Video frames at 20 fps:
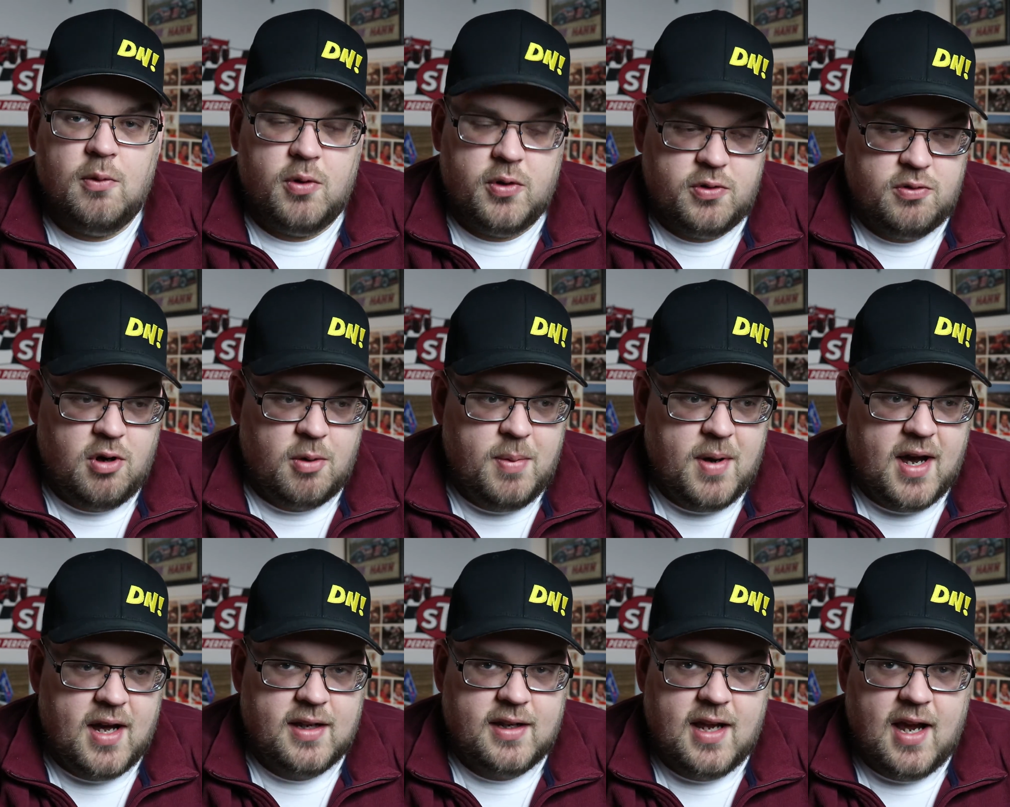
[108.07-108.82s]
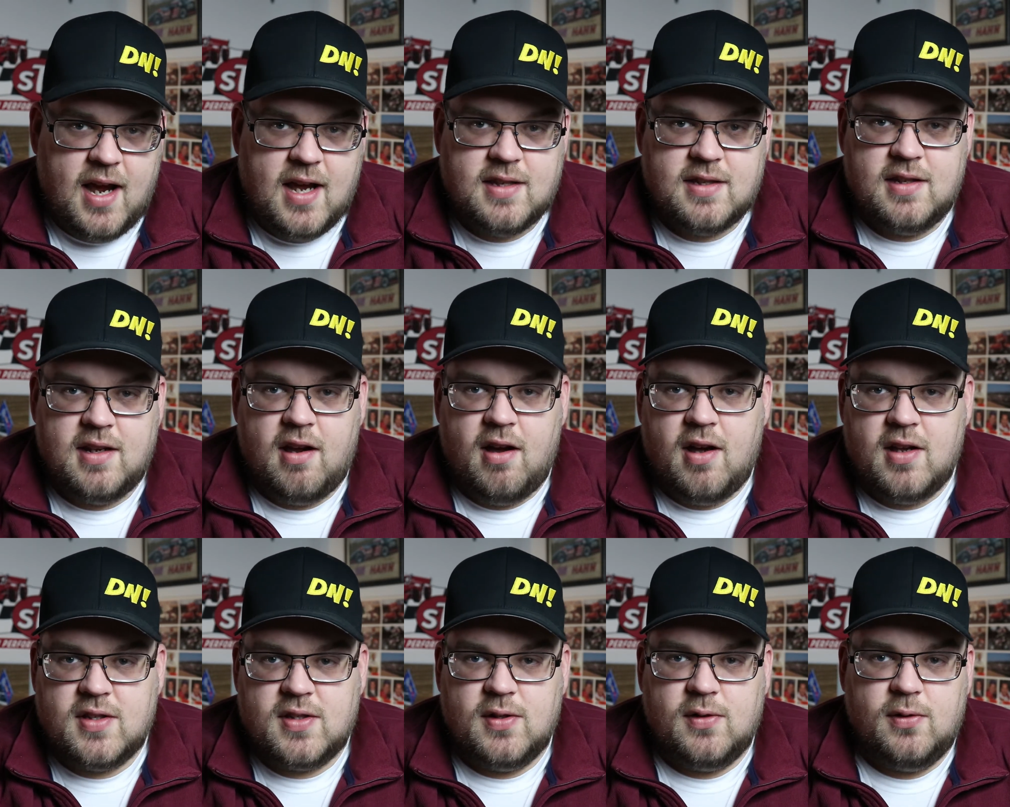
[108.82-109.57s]
we'll do our podcast and I
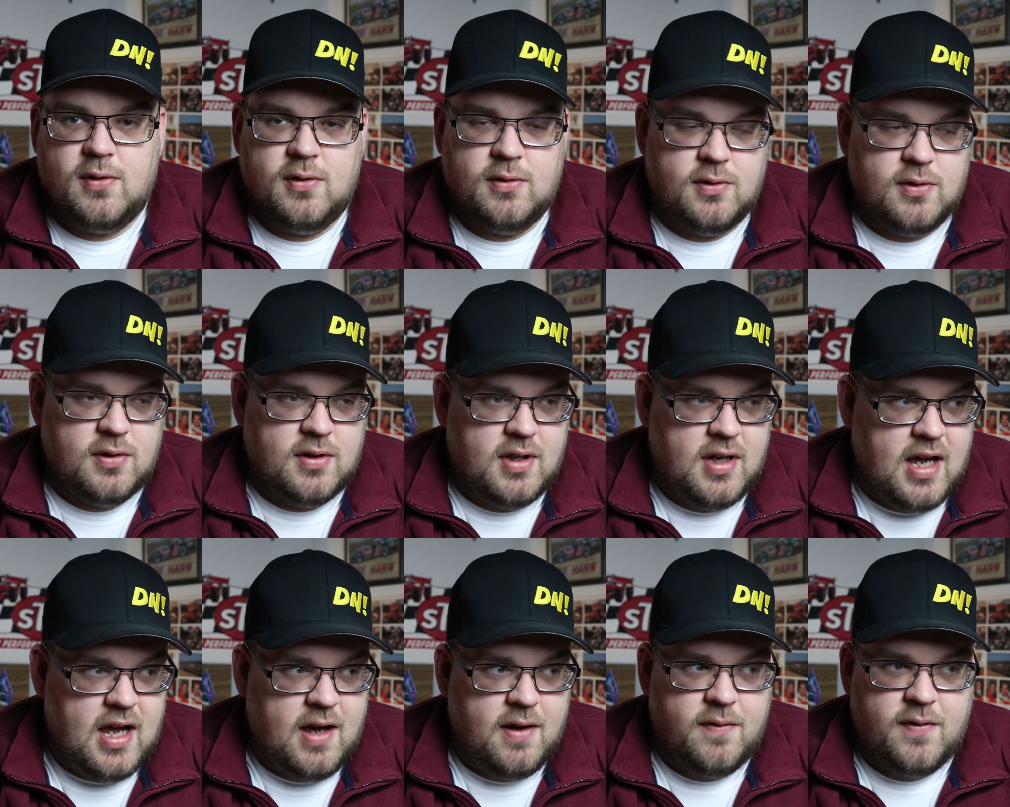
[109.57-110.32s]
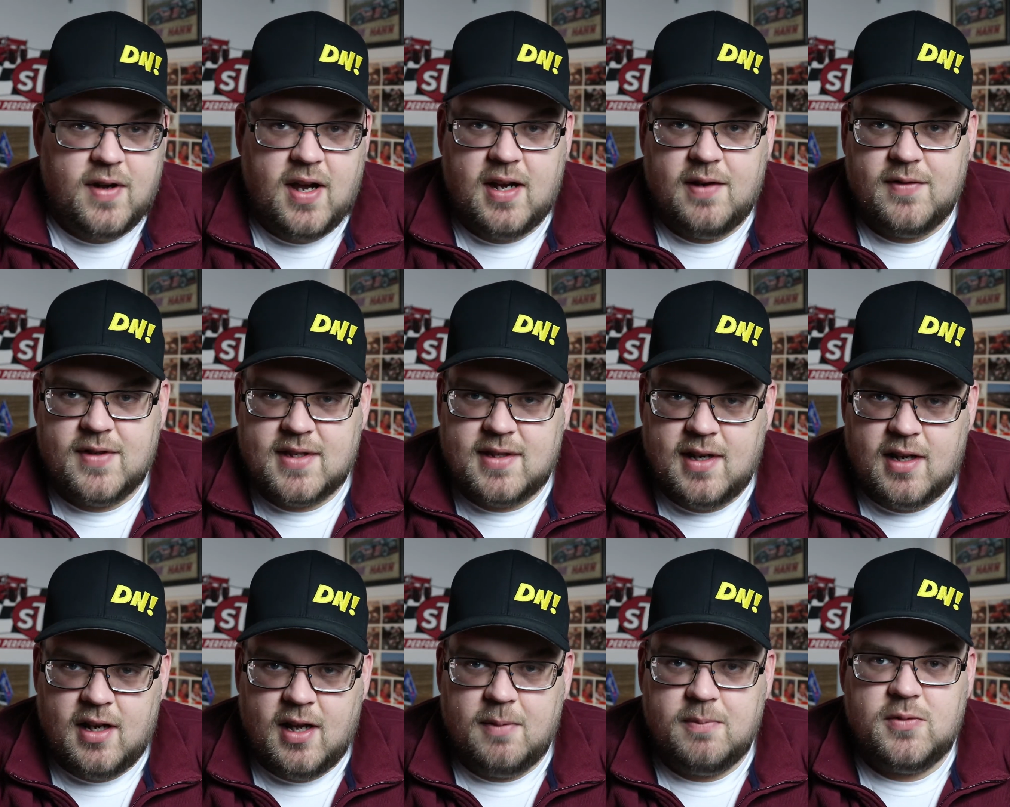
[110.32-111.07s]
also have kind of a
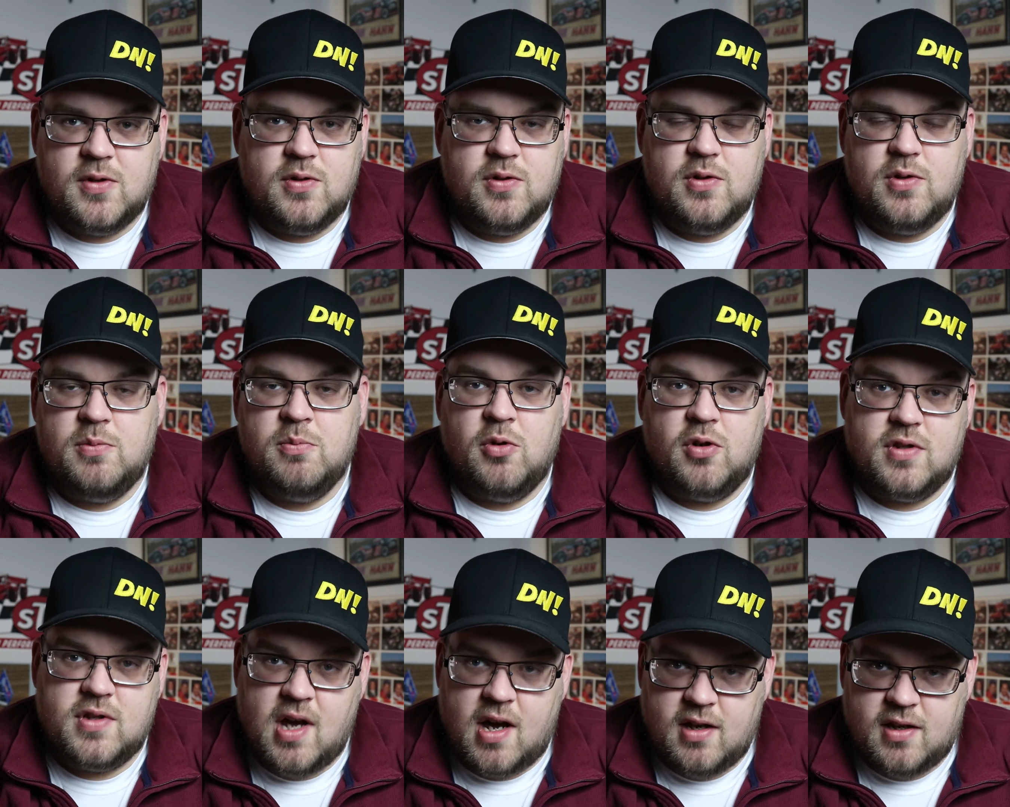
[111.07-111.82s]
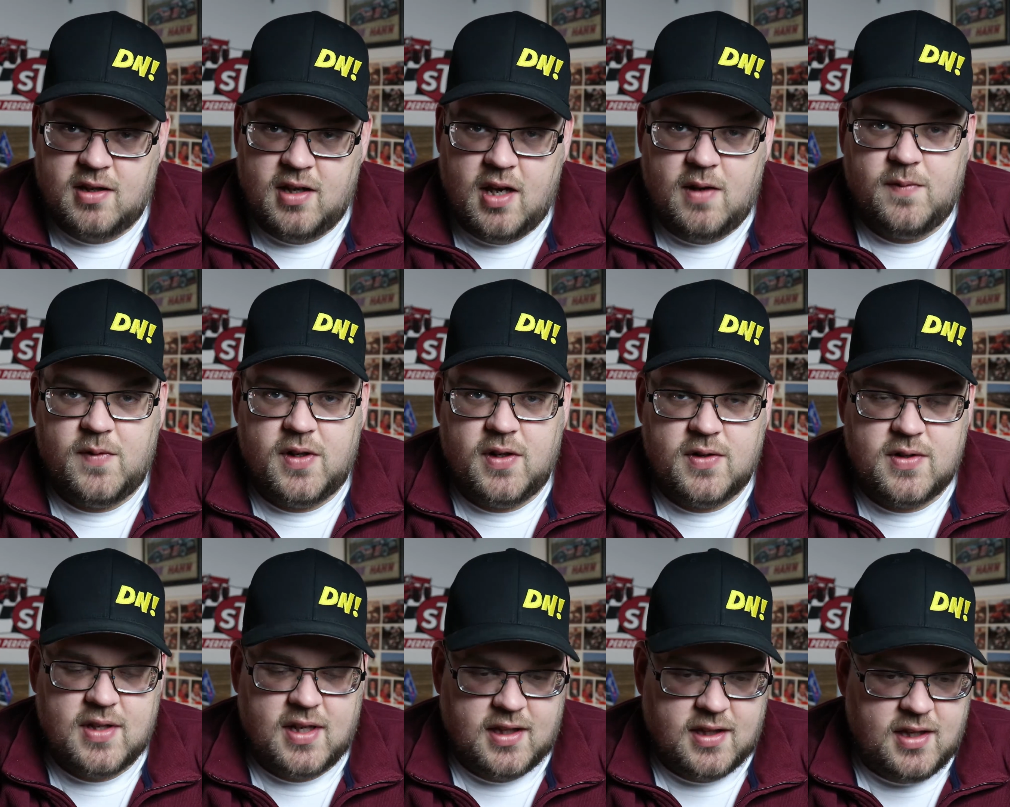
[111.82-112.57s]
setup to do more talking head
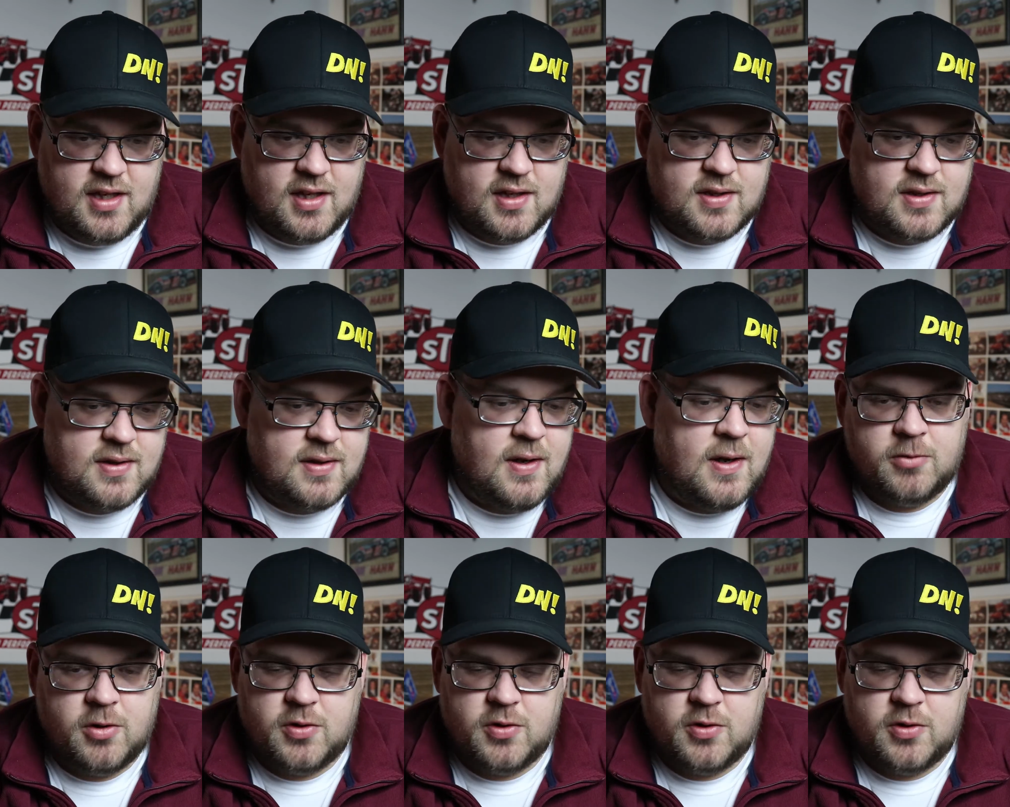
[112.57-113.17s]
videos like this.